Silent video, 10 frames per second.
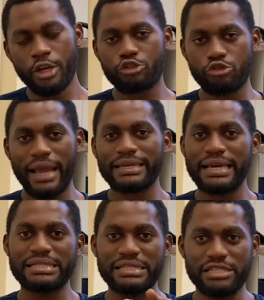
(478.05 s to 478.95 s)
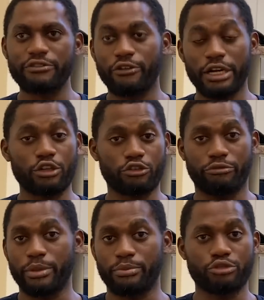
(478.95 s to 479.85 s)
So I get the deal for a lot of
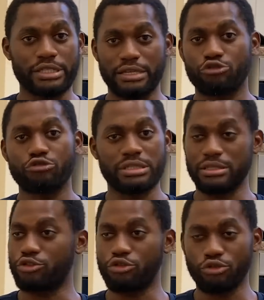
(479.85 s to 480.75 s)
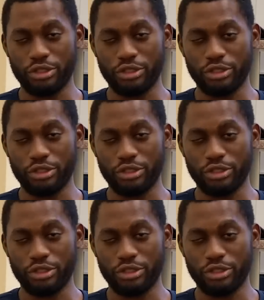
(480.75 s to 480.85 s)
people. Tier 2 is the goal.